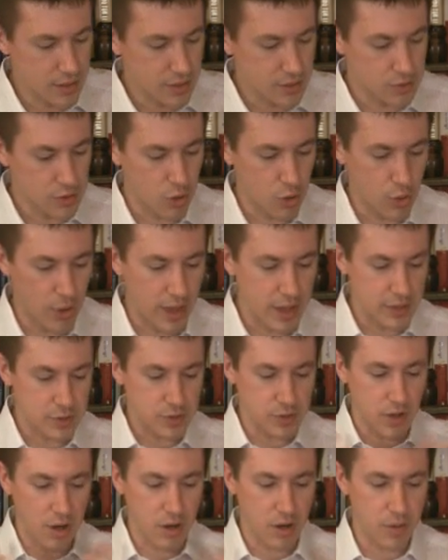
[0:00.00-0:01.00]
So
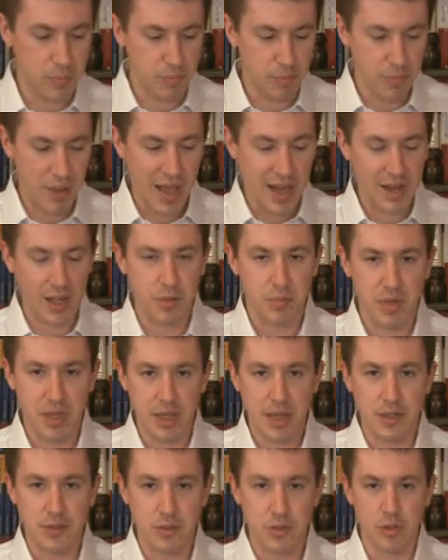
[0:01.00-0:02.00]
as our palate
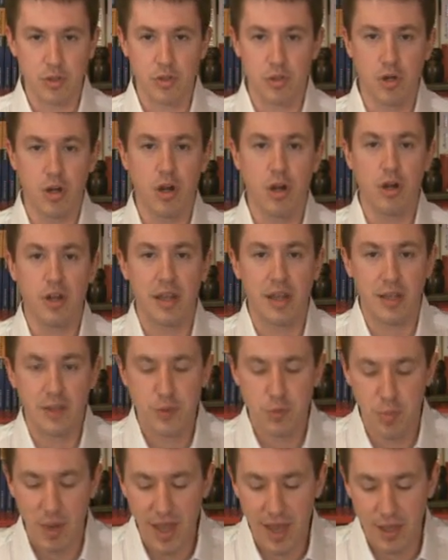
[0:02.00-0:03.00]
begins to learn and
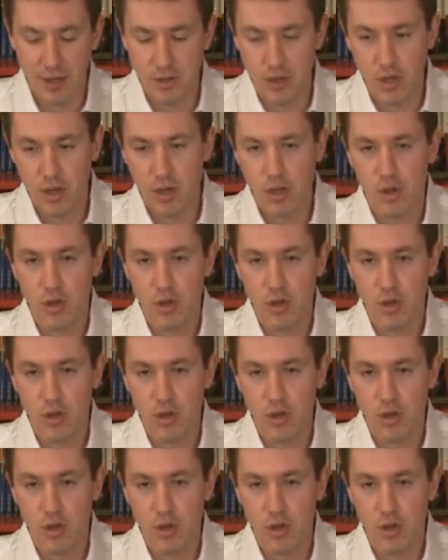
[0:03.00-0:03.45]
expand,